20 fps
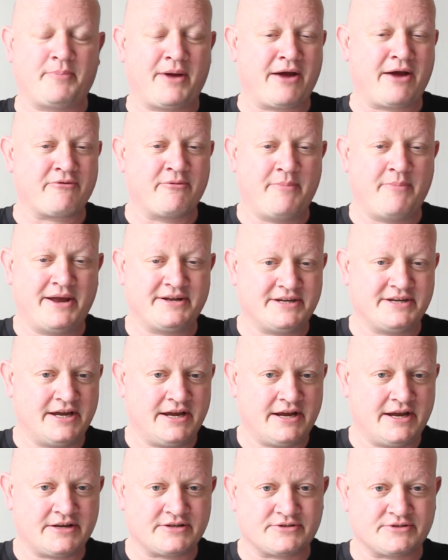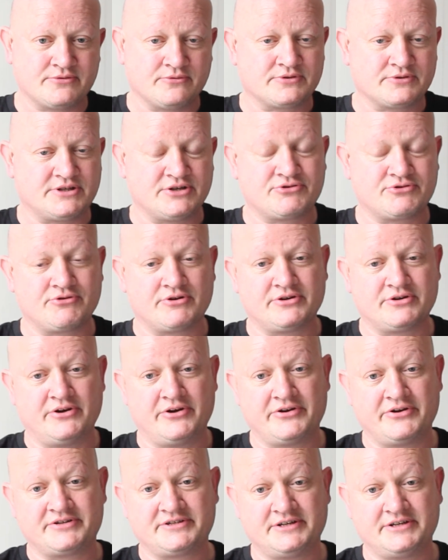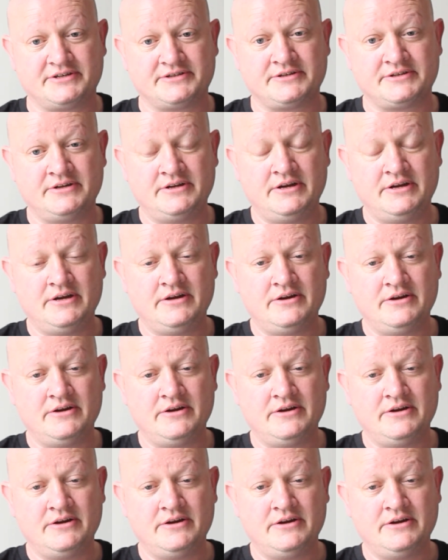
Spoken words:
paramedics or district nurses.